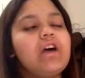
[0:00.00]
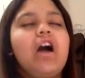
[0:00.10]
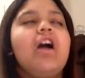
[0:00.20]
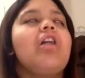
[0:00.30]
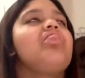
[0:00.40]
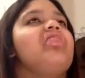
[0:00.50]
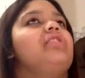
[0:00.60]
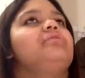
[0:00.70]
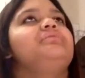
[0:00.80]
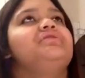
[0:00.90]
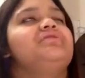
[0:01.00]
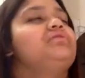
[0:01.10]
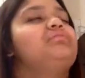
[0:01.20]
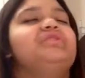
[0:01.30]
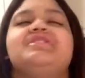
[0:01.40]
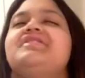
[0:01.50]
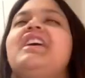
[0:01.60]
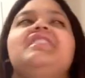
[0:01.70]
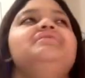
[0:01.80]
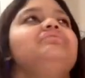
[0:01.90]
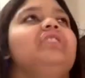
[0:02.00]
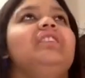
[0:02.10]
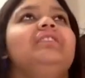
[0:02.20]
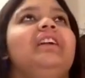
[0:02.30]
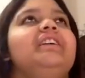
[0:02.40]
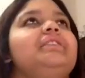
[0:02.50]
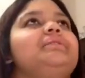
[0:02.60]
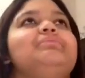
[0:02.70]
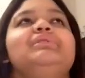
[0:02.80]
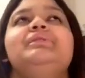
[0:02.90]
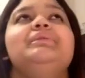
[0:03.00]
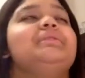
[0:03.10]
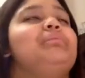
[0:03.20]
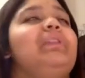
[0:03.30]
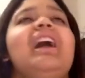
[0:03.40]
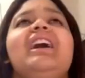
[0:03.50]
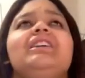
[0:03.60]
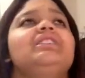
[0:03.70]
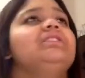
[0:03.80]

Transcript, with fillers: That would be so, because I do not like the blue and the black